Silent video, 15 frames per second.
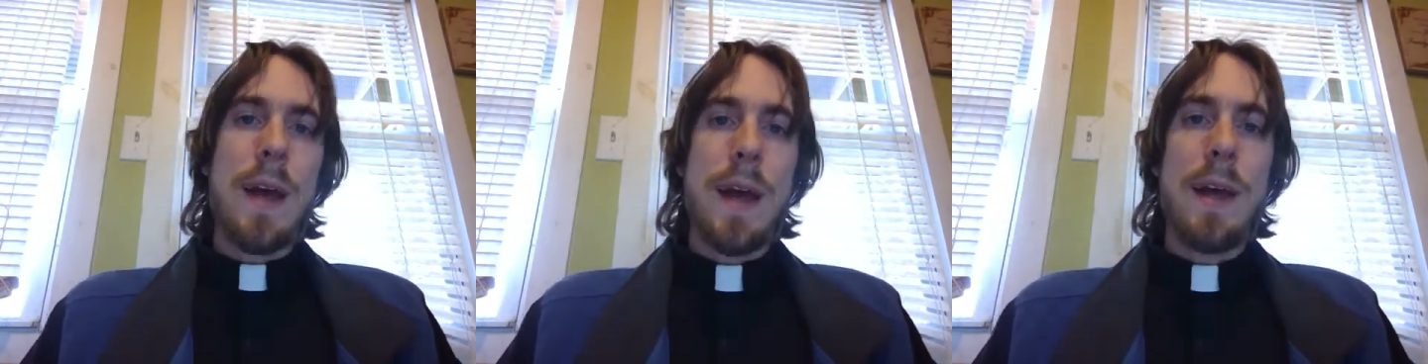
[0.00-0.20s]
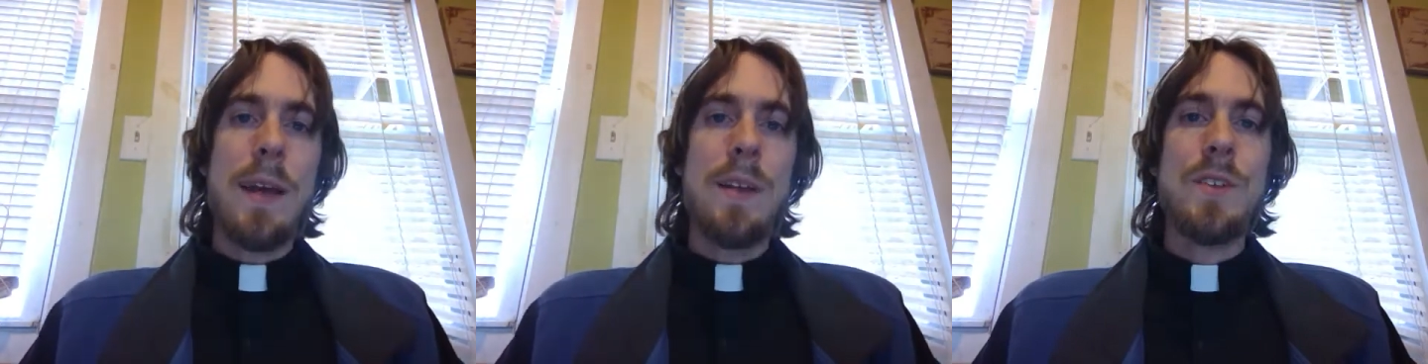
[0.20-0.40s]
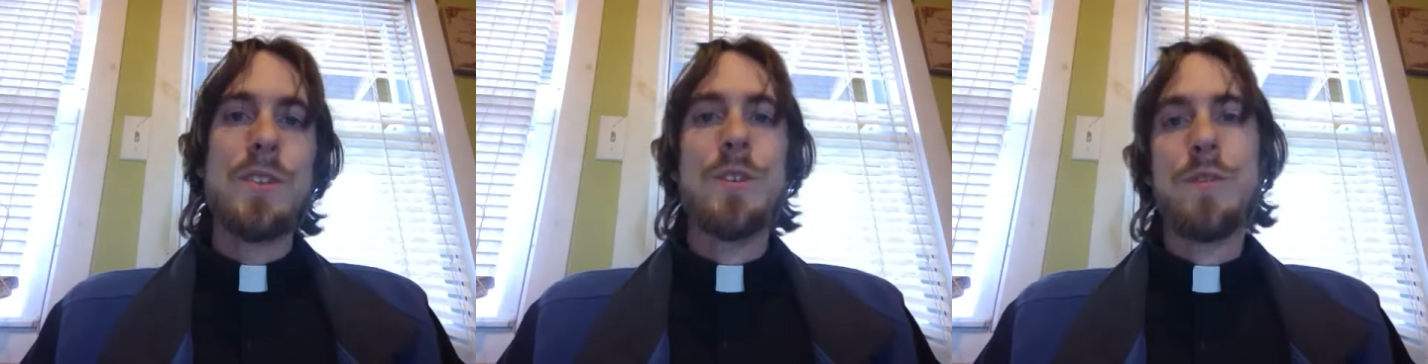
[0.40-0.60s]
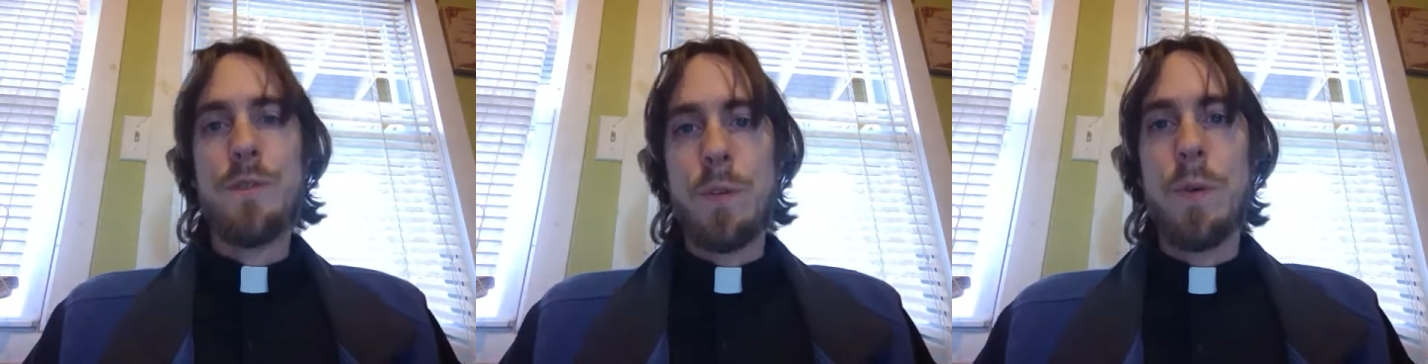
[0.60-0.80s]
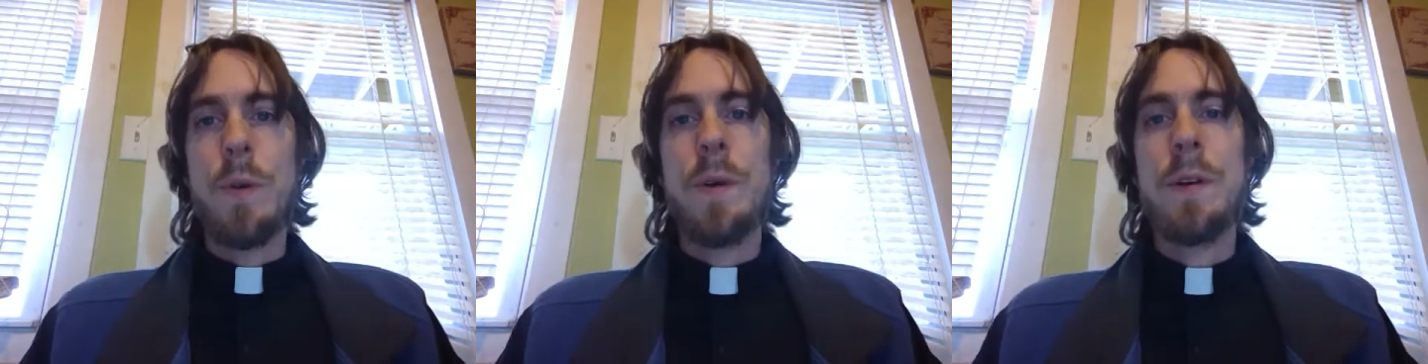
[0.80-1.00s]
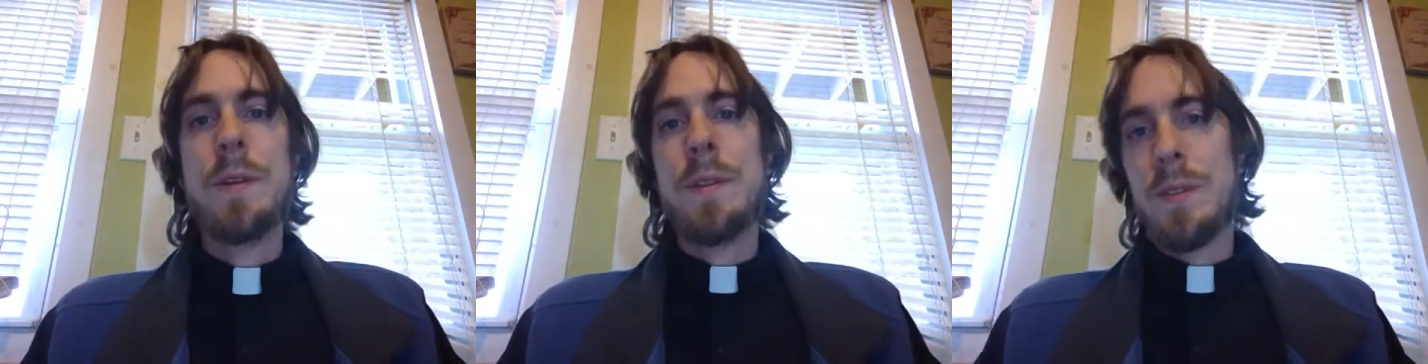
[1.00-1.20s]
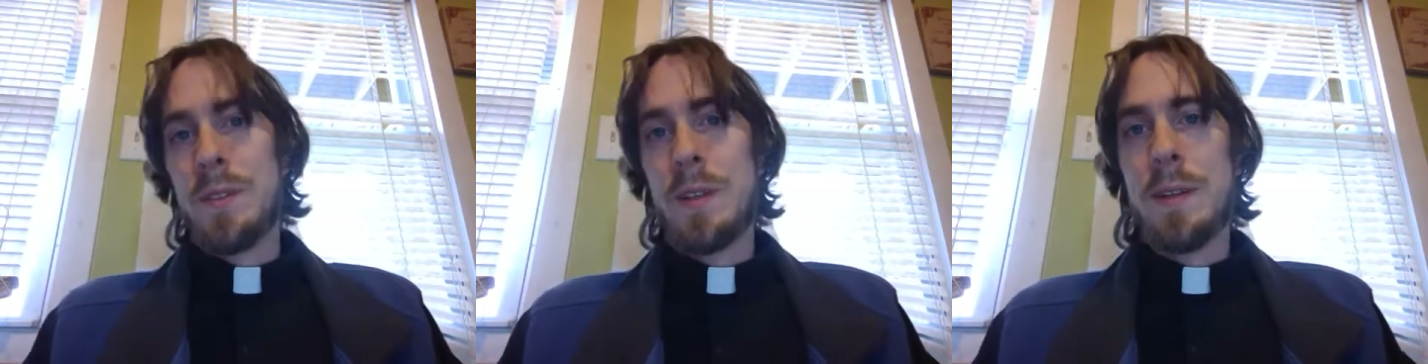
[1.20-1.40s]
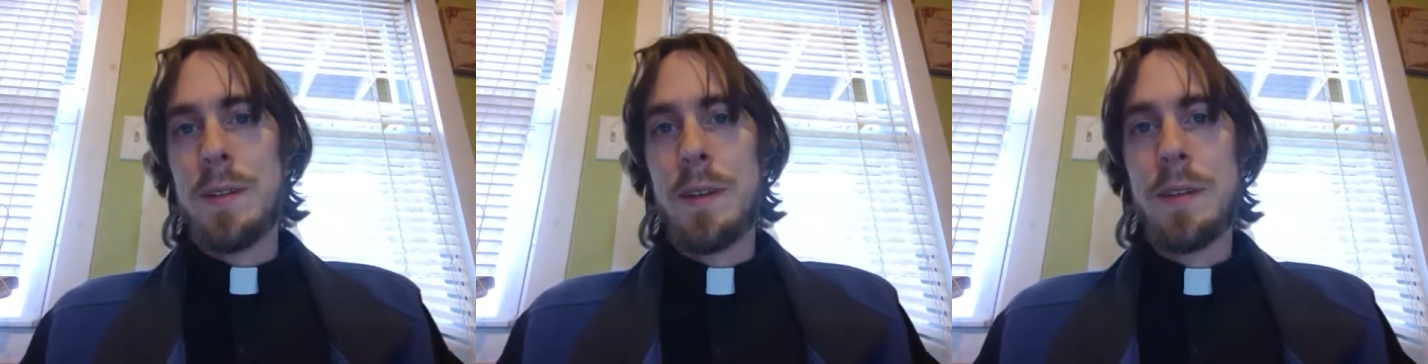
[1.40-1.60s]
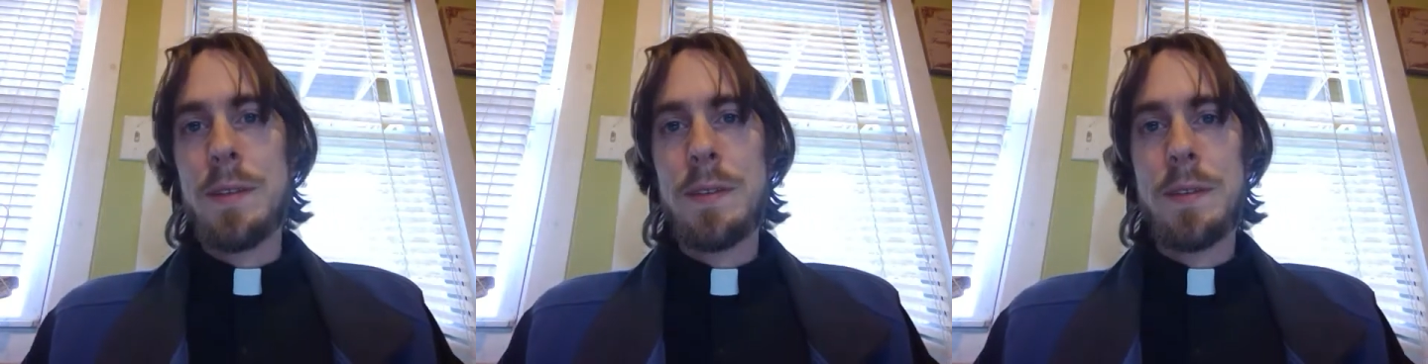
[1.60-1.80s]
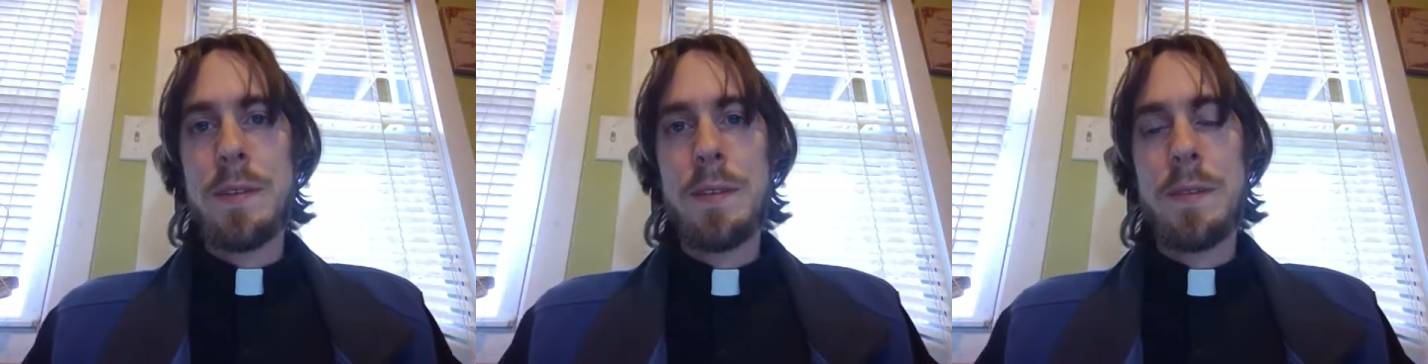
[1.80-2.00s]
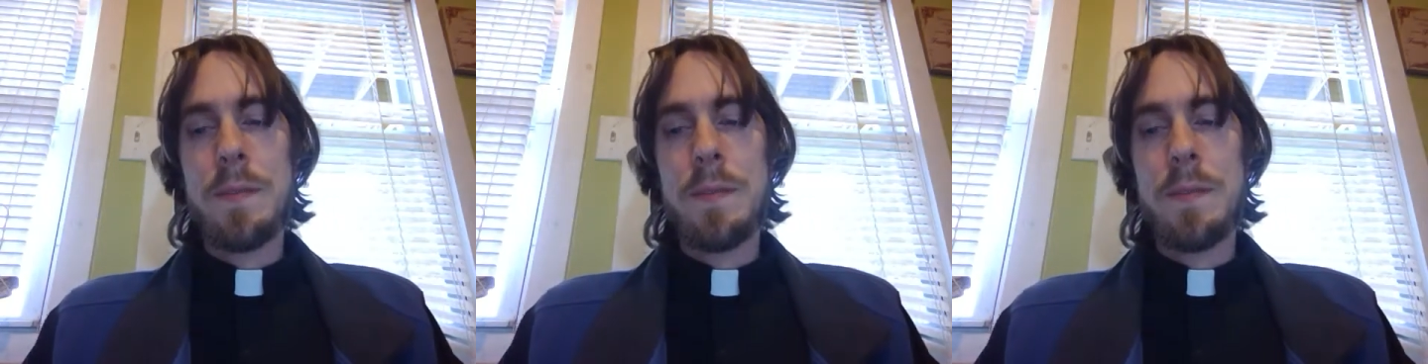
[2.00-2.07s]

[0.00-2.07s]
as for Jesus.